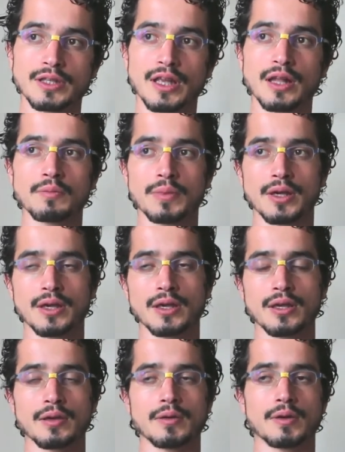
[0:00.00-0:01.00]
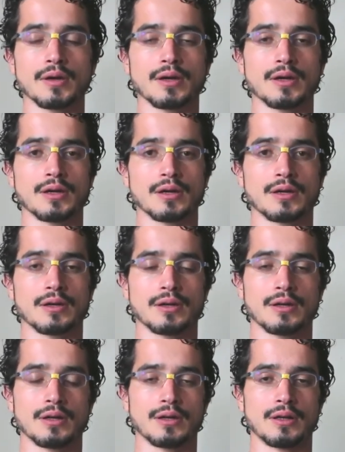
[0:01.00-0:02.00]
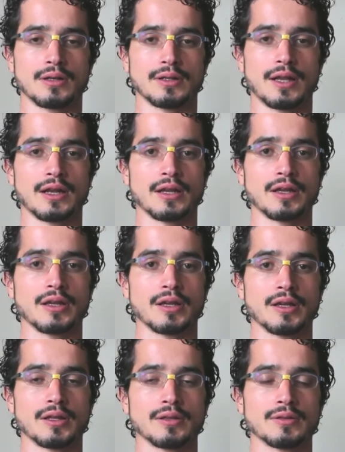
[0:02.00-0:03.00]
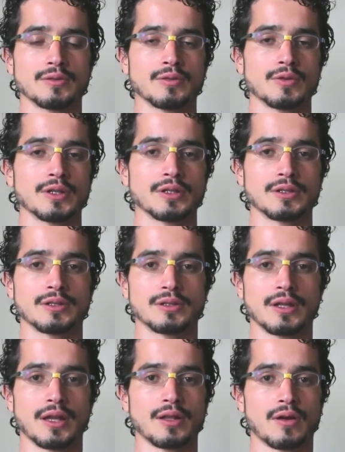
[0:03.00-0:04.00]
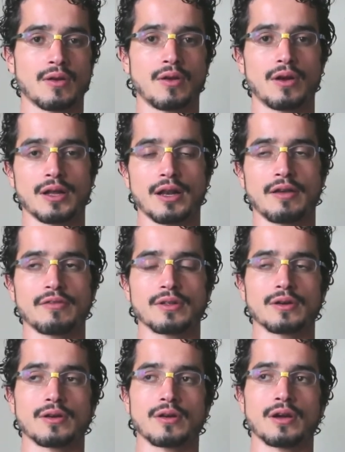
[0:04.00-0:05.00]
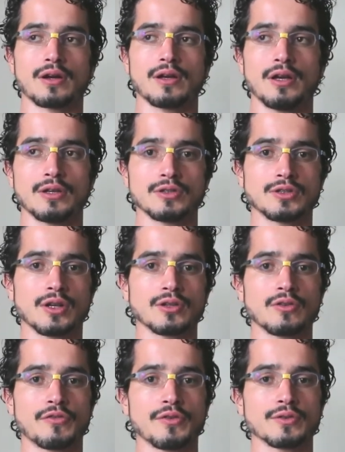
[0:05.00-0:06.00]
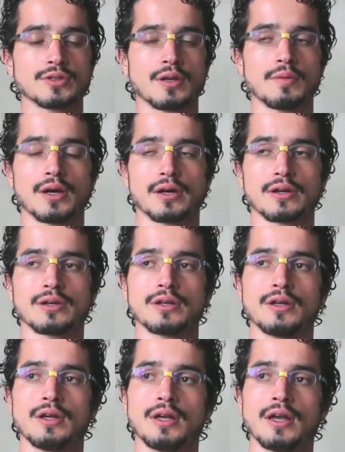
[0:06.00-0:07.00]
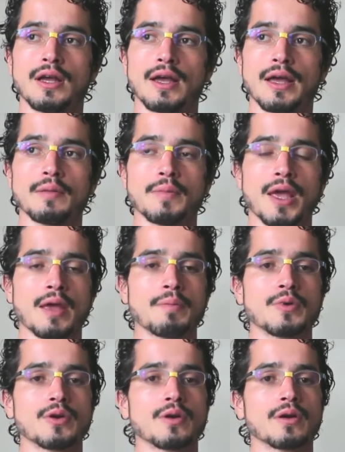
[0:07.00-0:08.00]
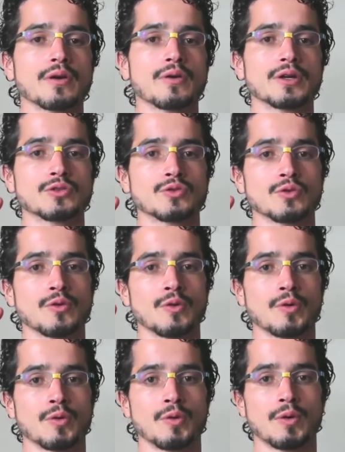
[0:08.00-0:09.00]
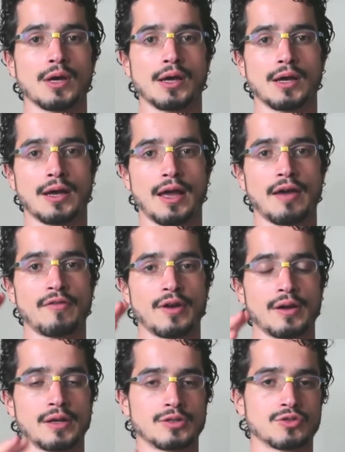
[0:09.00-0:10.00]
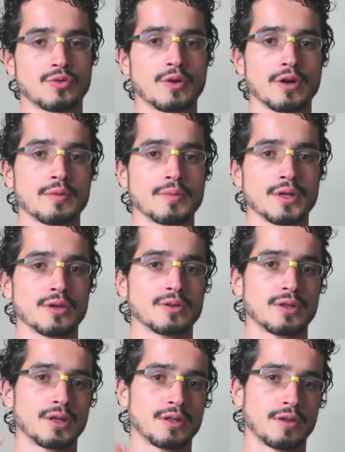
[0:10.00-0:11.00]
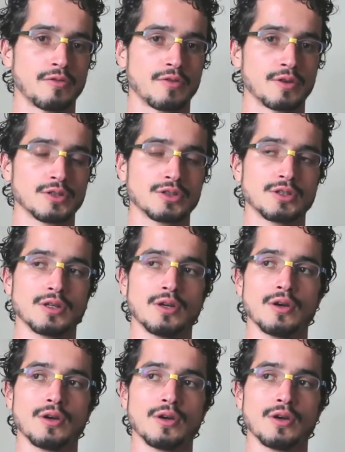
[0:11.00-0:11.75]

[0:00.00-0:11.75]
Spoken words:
can be that during 10 o'clock, 11 o'clock, you start to feel some hunger. And maybe you're going to have a stronger meal than the first,